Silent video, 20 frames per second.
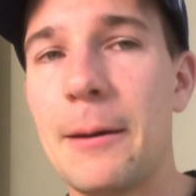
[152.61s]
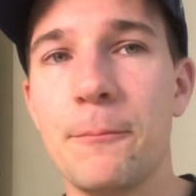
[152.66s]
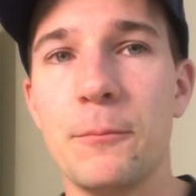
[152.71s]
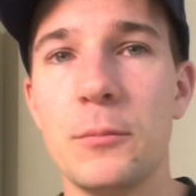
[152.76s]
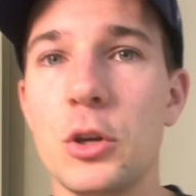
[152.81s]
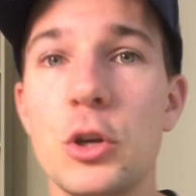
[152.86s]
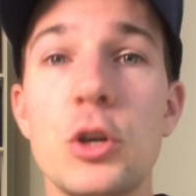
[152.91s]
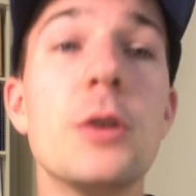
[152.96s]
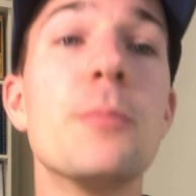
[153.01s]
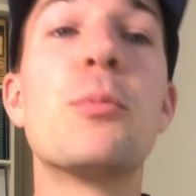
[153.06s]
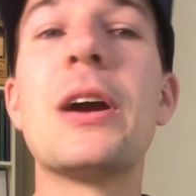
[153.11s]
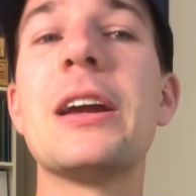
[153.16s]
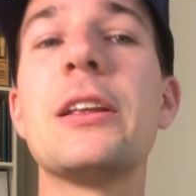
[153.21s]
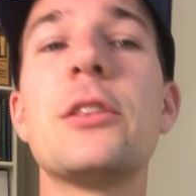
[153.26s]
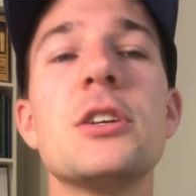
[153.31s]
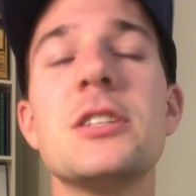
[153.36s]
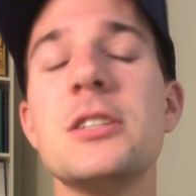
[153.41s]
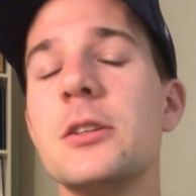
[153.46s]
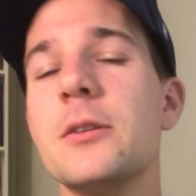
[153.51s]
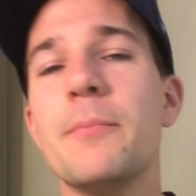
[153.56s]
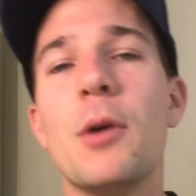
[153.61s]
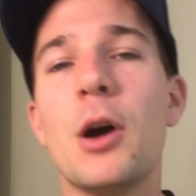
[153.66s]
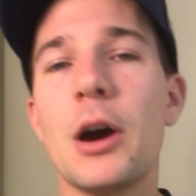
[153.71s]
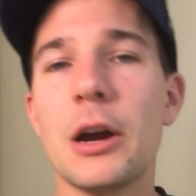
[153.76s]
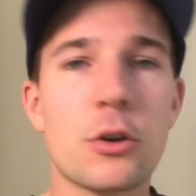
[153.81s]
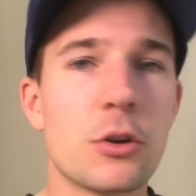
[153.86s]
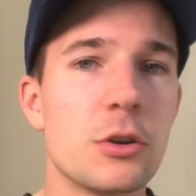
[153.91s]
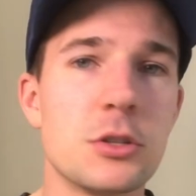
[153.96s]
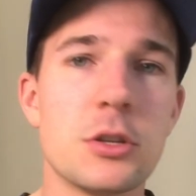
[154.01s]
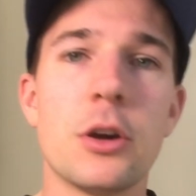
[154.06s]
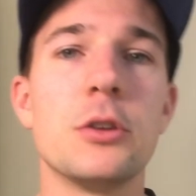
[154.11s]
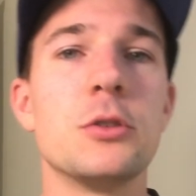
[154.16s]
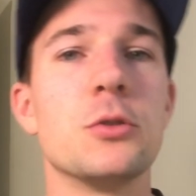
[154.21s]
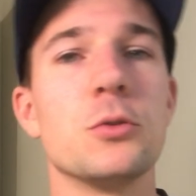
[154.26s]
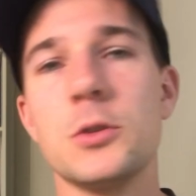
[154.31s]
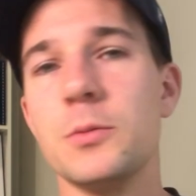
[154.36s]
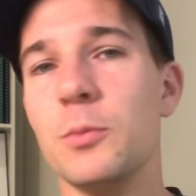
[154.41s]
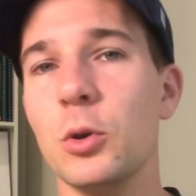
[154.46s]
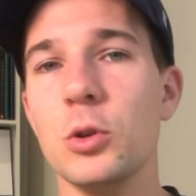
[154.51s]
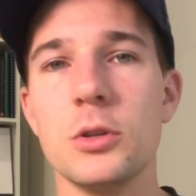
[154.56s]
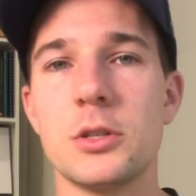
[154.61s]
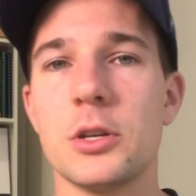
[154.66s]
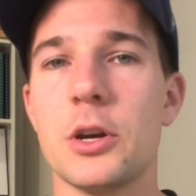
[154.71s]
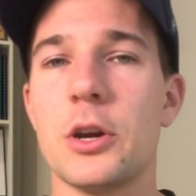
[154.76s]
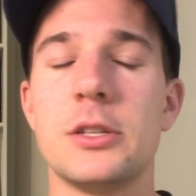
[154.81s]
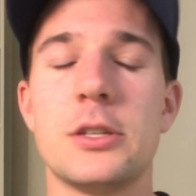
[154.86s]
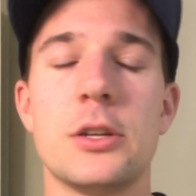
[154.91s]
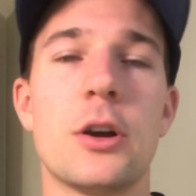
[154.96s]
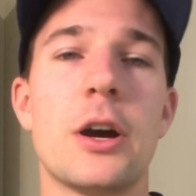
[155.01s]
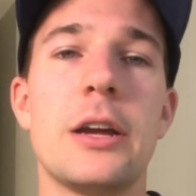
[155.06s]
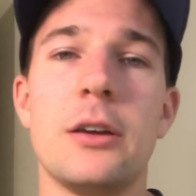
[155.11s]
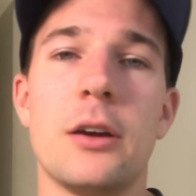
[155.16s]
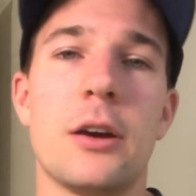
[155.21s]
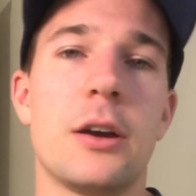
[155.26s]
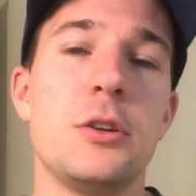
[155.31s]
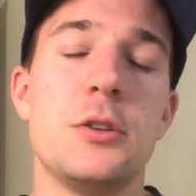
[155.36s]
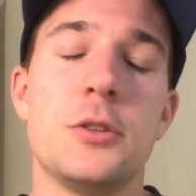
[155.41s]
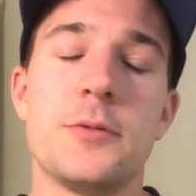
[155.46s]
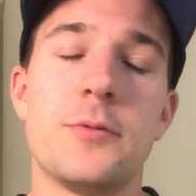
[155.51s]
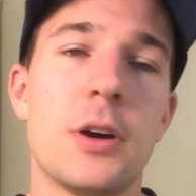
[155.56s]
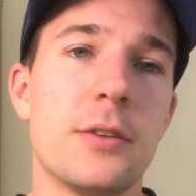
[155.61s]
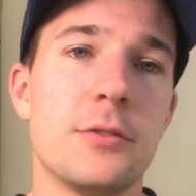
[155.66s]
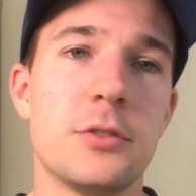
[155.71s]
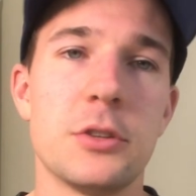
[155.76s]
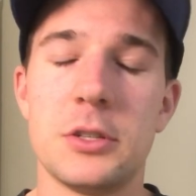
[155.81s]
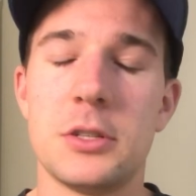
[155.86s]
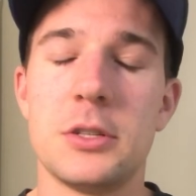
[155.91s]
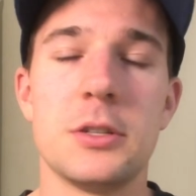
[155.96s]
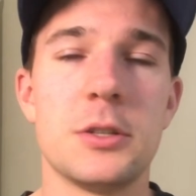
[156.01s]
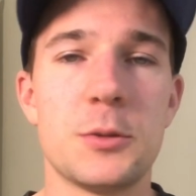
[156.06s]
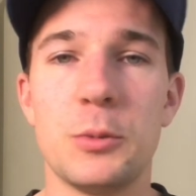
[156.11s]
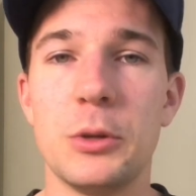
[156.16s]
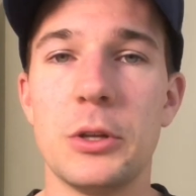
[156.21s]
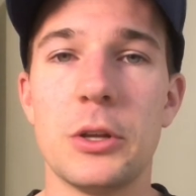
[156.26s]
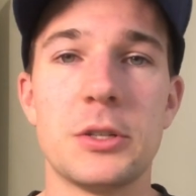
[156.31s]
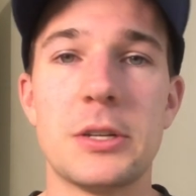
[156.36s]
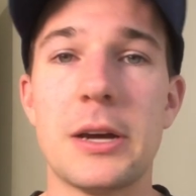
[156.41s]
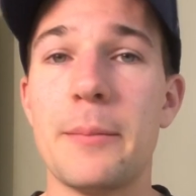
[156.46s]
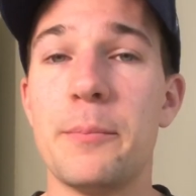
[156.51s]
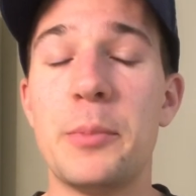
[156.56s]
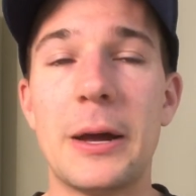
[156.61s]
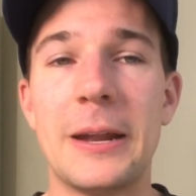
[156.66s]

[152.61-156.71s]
you can break those into micro zones or smaller zones, and I use 5 zones to split those up.